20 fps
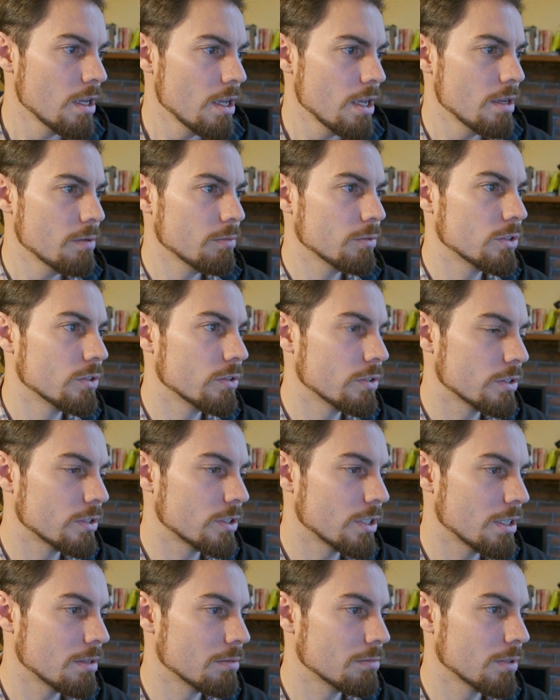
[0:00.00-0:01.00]
and we'll do the
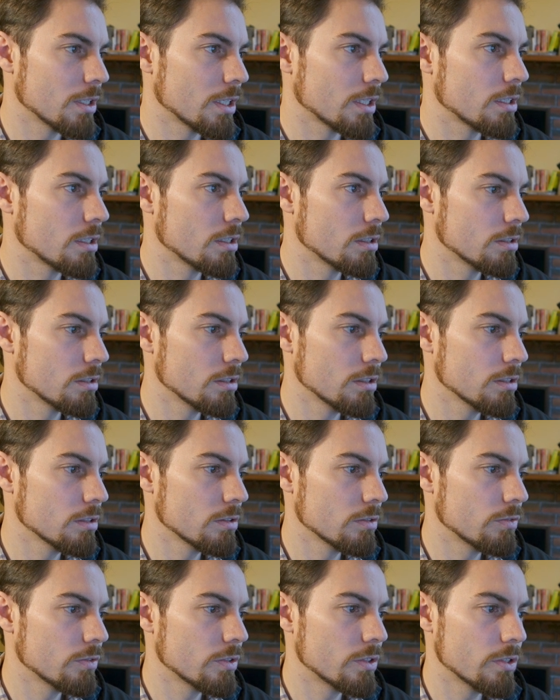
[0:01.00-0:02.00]
same, like
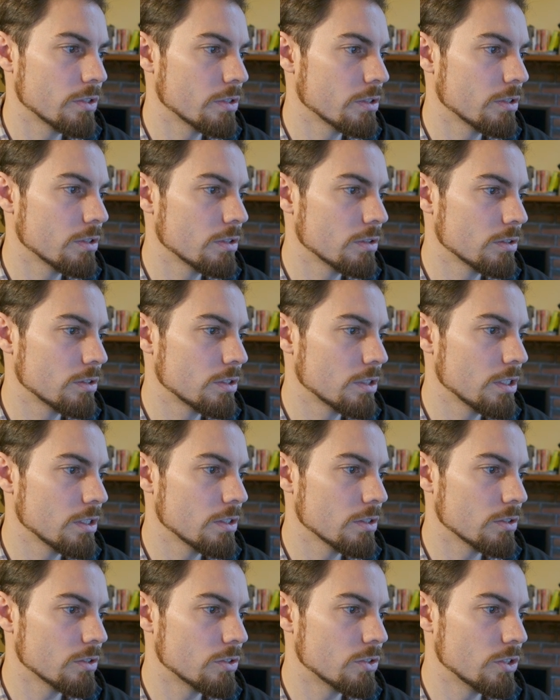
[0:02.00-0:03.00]
yield return
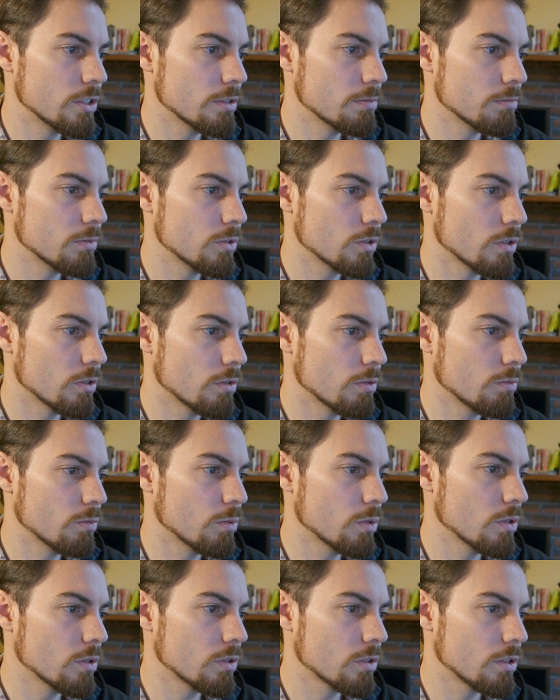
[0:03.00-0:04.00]

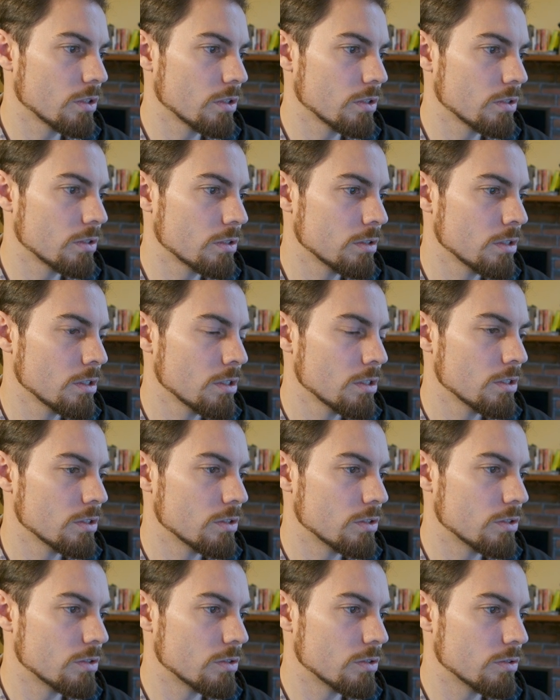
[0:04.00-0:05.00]
c.gym.walk
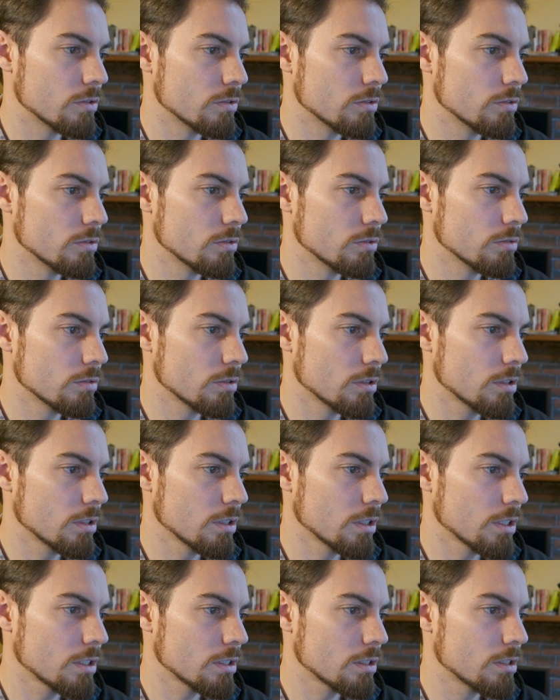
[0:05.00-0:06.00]
to
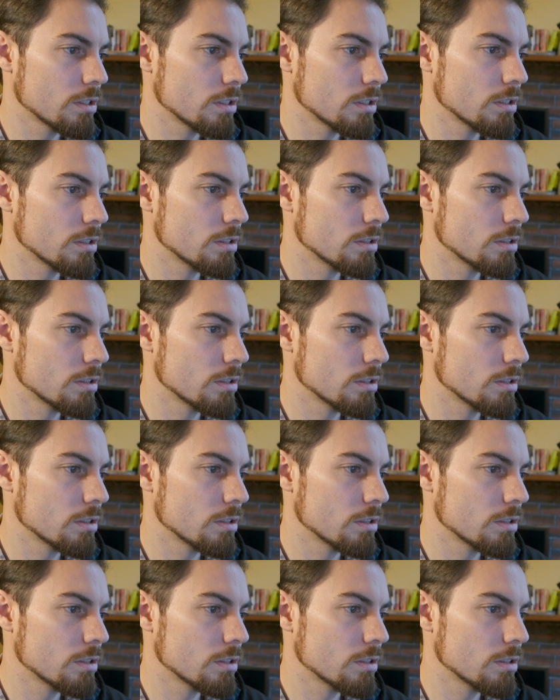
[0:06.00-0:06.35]
clicked,